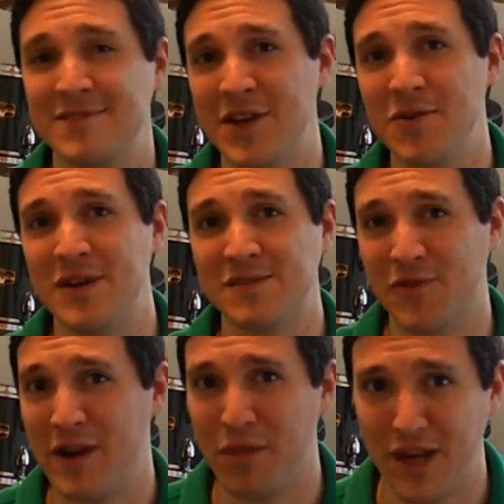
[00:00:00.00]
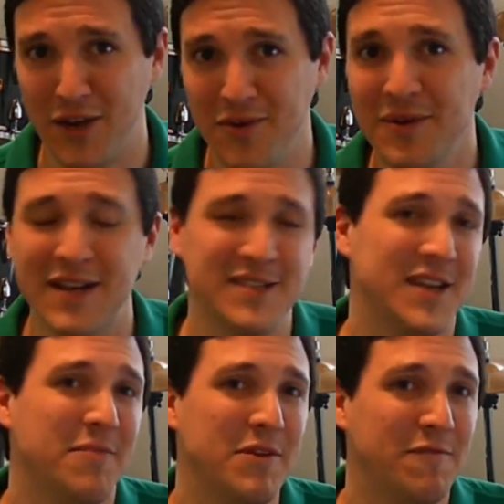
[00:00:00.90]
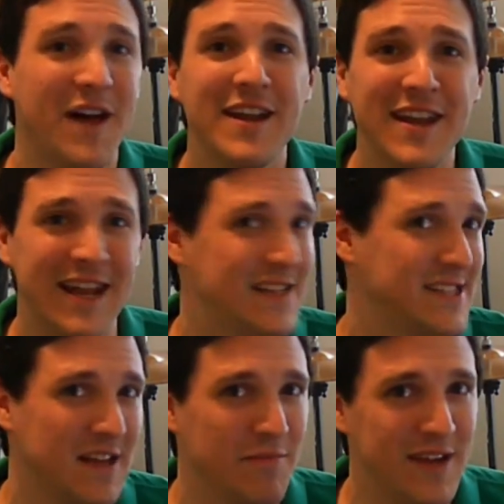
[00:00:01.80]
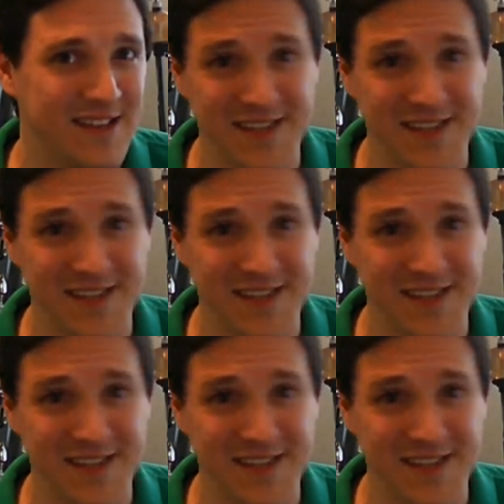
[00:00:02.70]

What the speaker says: So as for anything new, it's gonna be fun and it's gonna be